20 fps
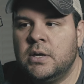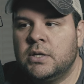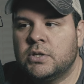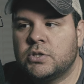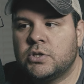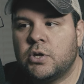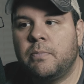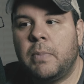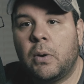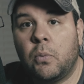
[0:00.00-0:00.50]

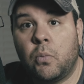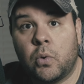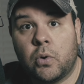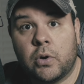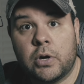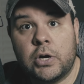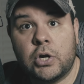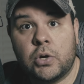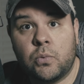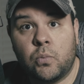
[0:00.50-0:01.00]
So, but
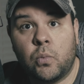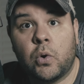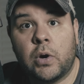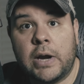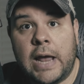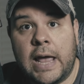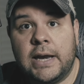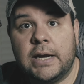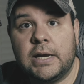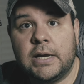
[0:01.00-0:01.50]
we're
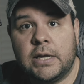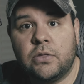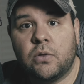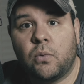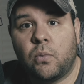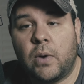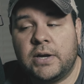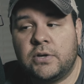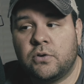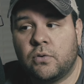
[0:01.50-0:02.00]
heading in the
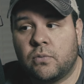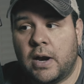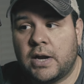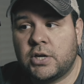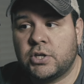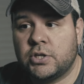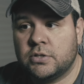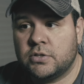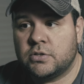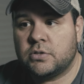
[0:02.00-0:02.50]
right
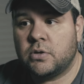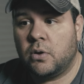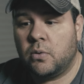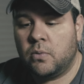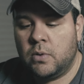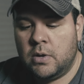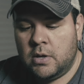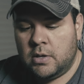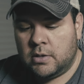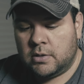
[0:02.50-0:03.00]
direction. So
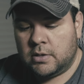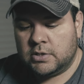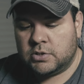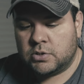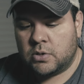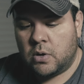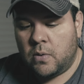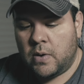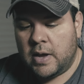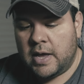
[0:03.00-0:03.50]
let's
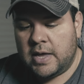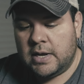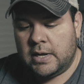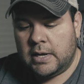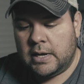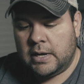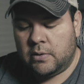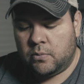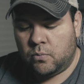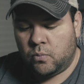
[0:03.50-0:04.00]
go ahead
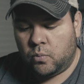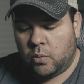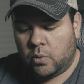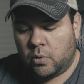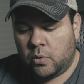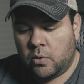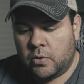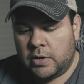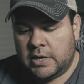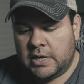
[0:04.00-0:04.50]
and we're
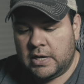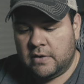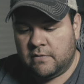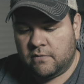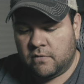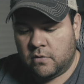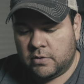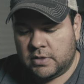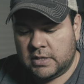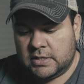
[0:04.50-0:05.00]
going to
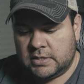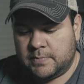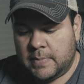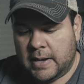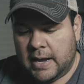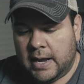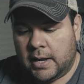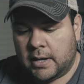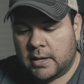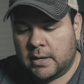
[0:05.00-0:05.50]
invert this
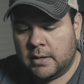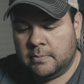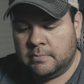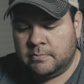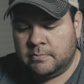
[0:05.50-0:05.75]
back.